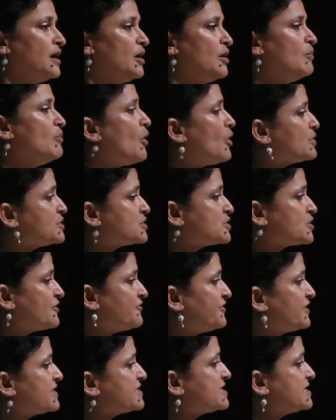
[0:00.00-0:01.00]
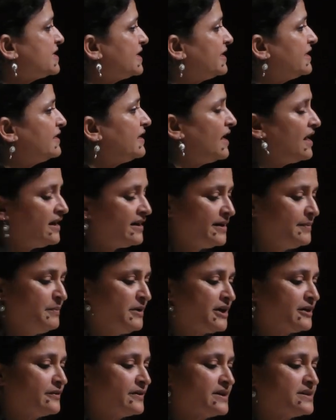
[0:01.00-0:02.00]
Most of us here are
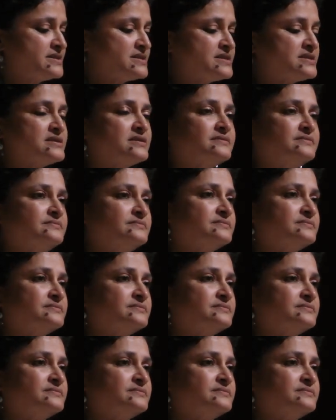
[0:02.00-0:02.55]
immigrants,